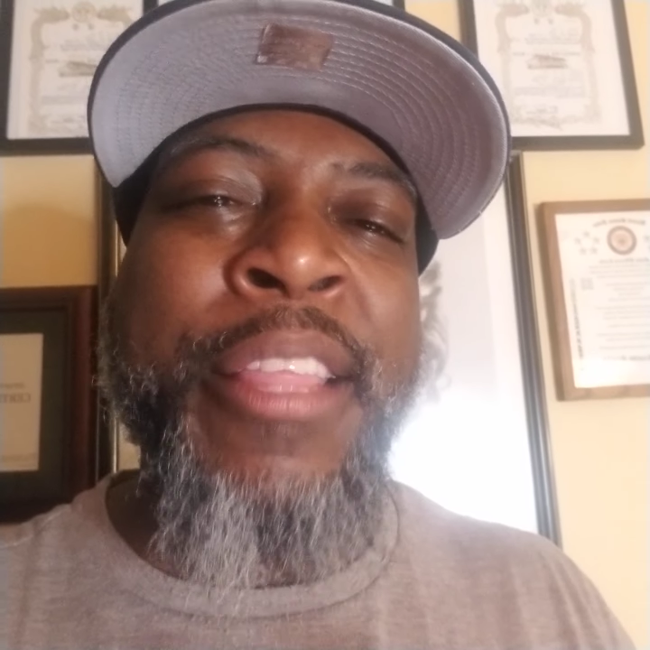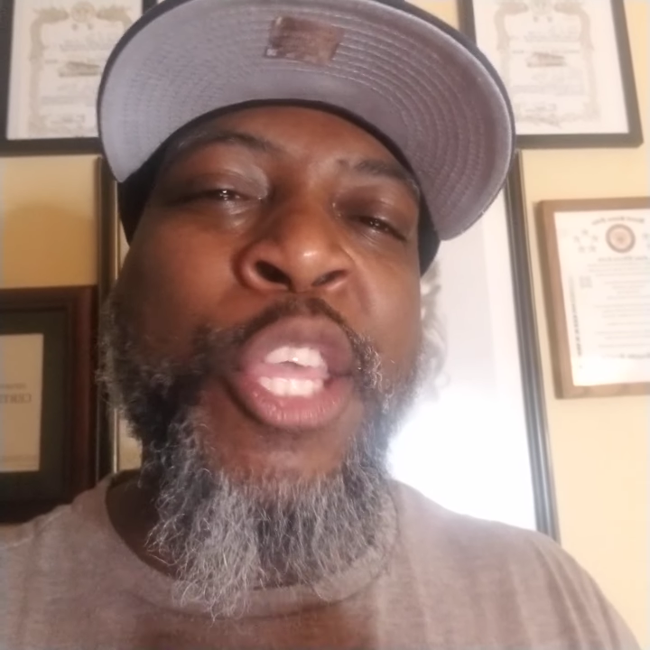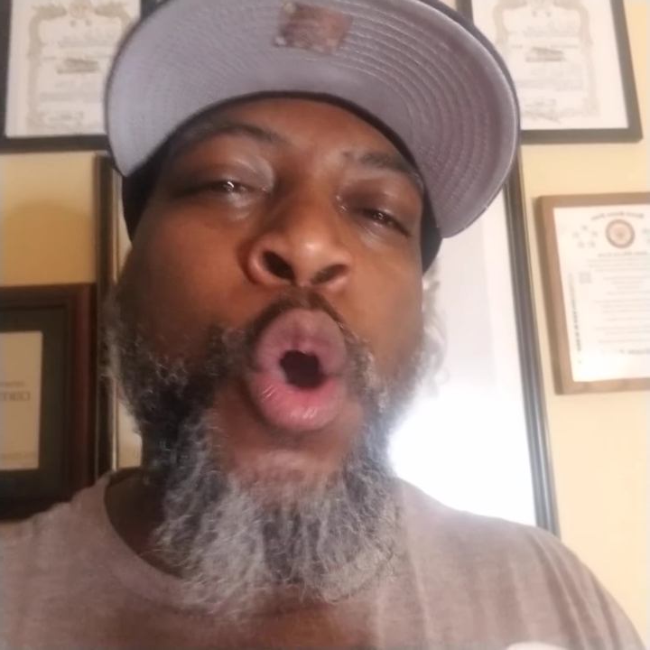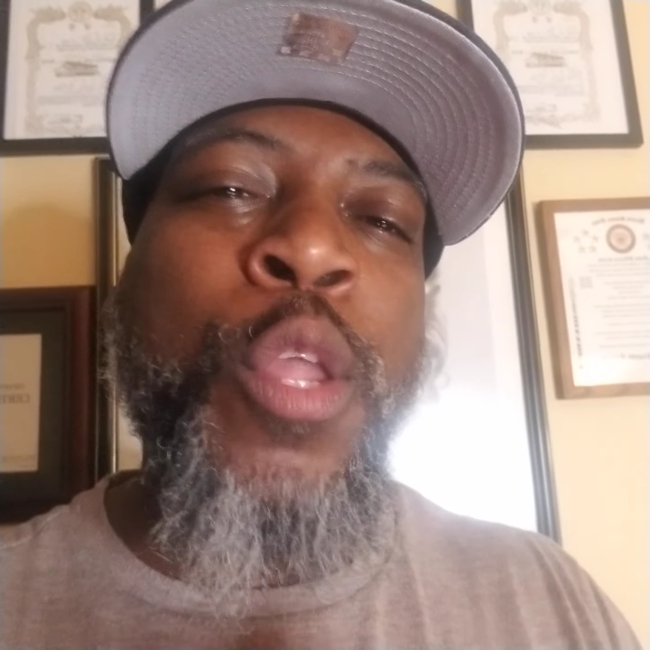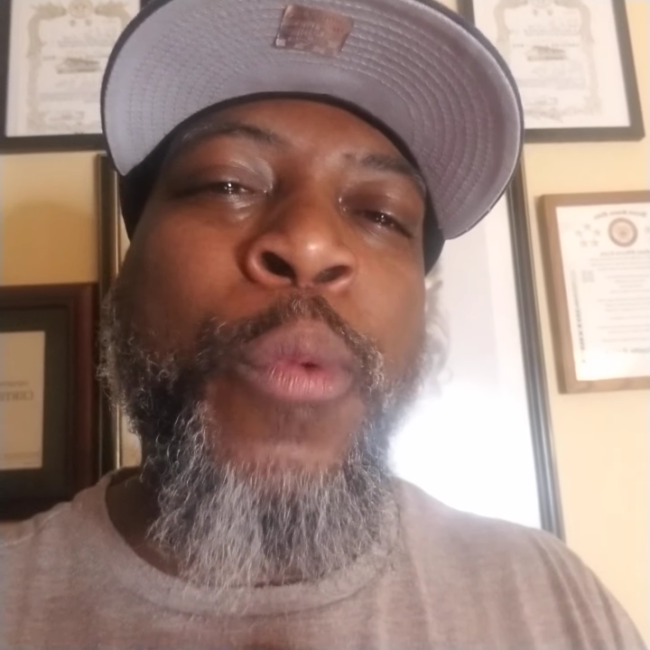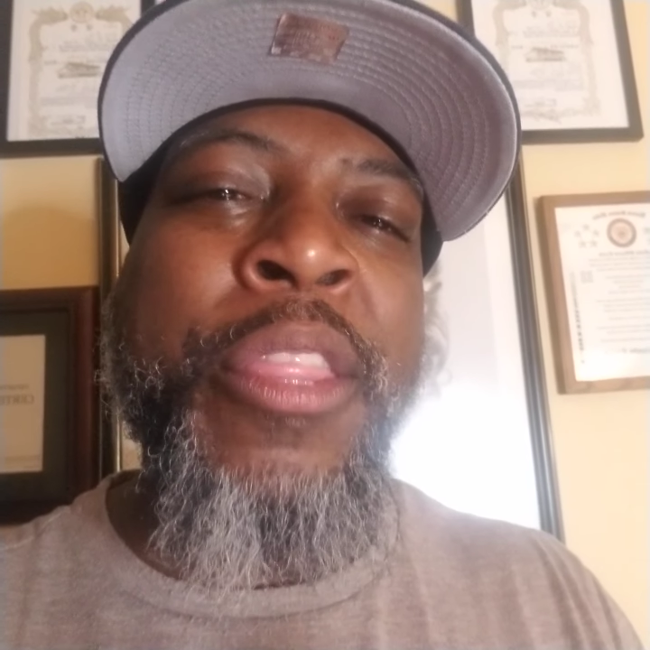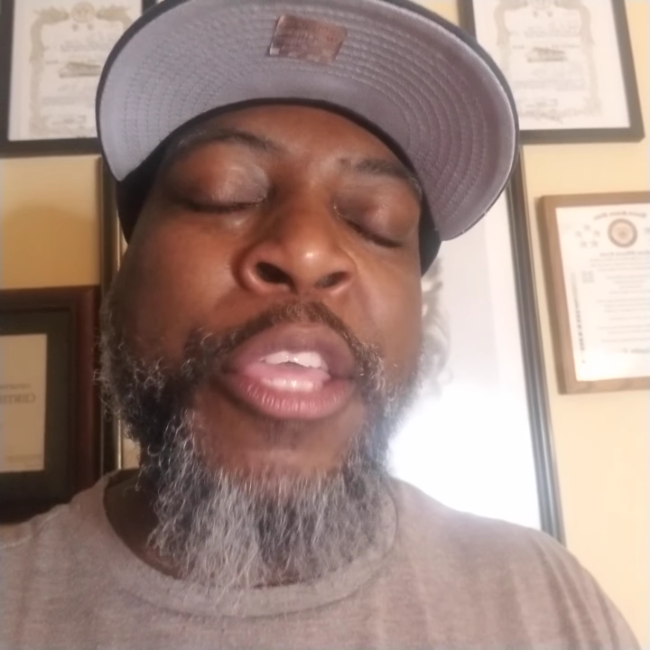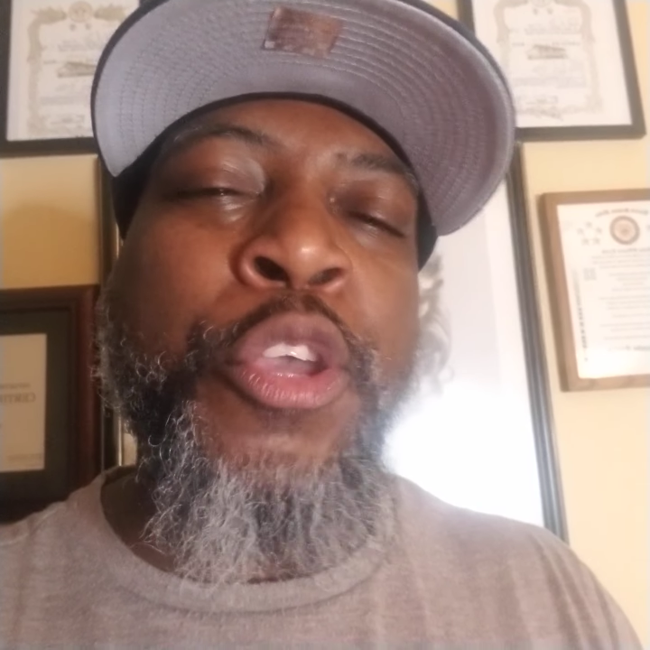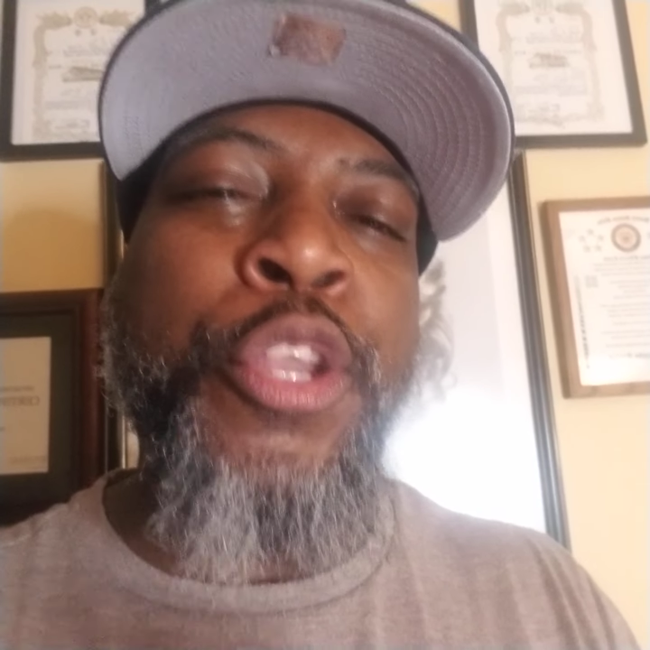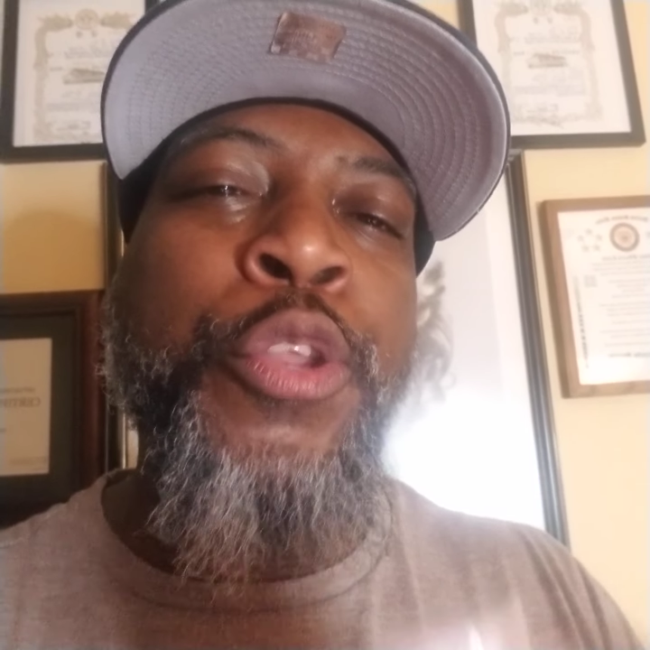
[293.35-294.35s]
And the only way that
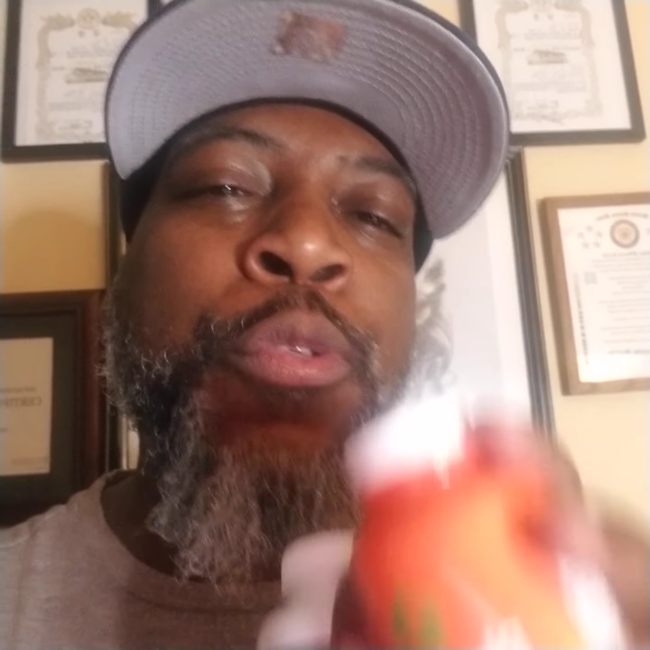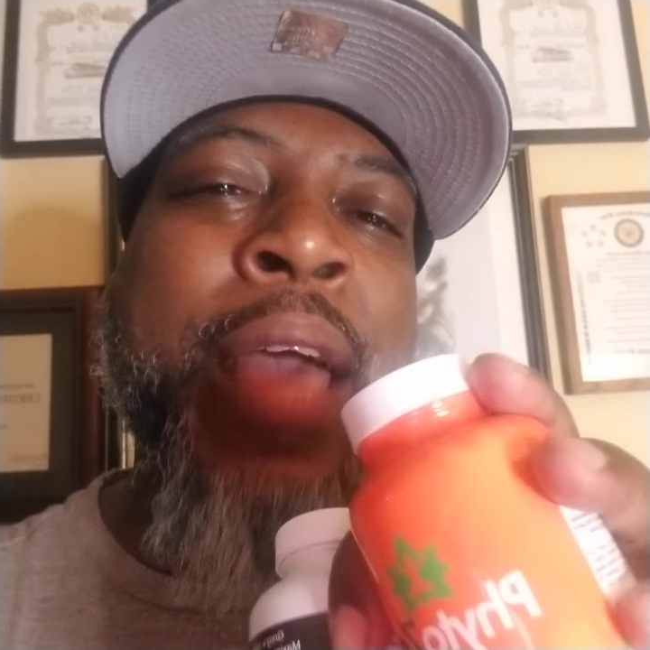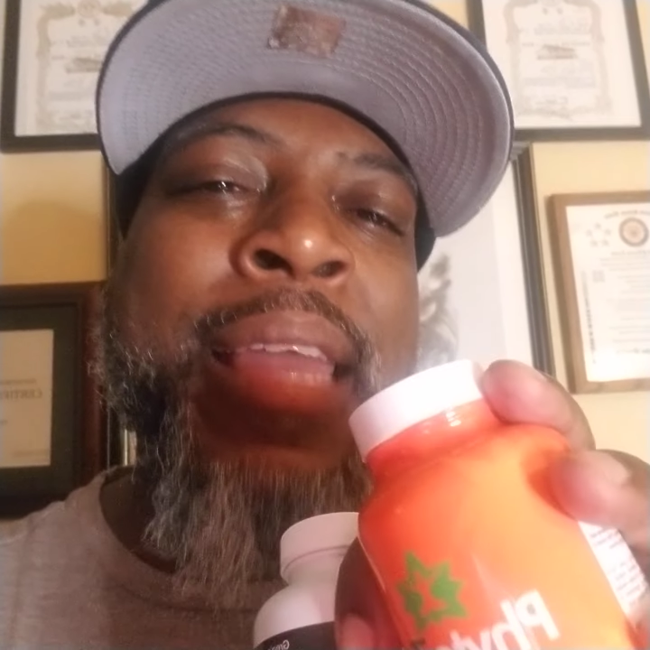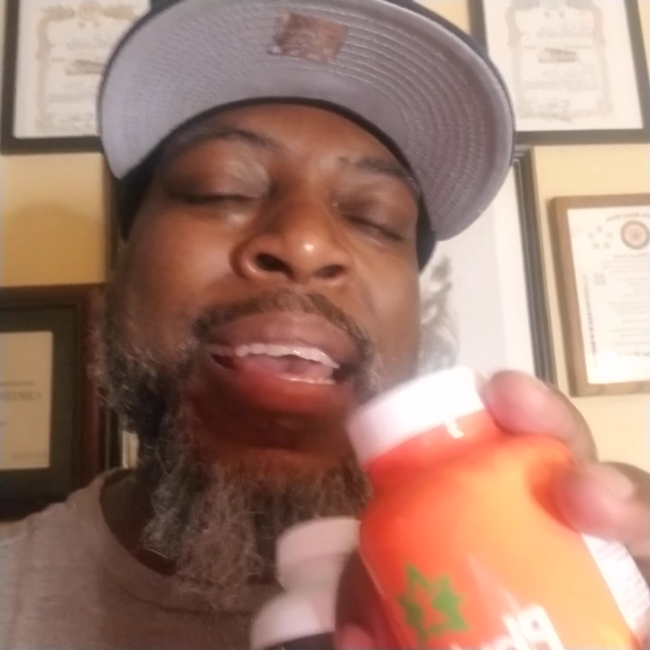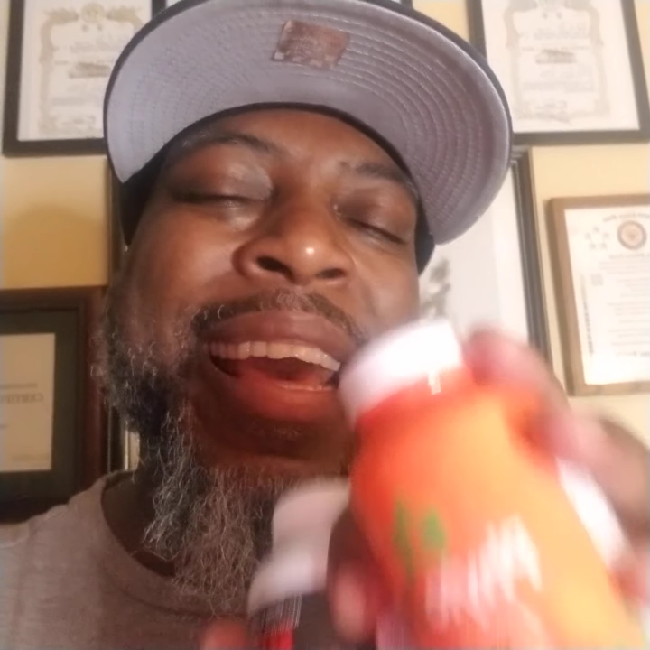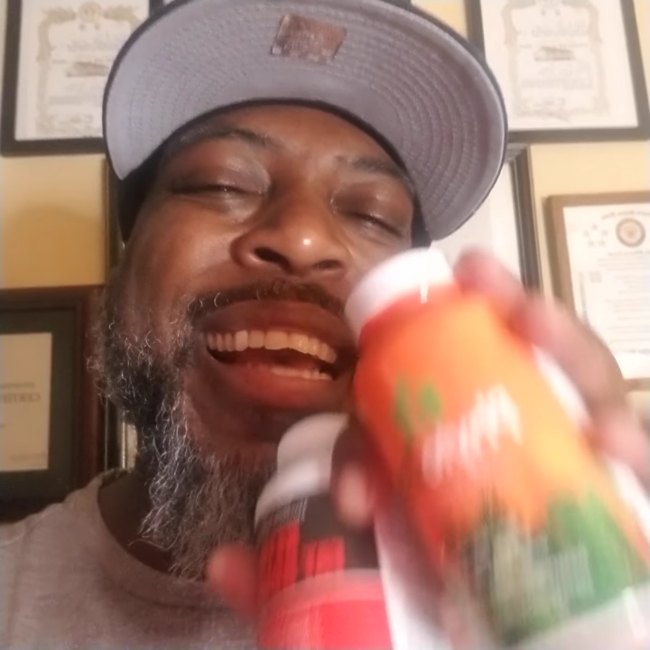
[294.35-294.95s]
you could do that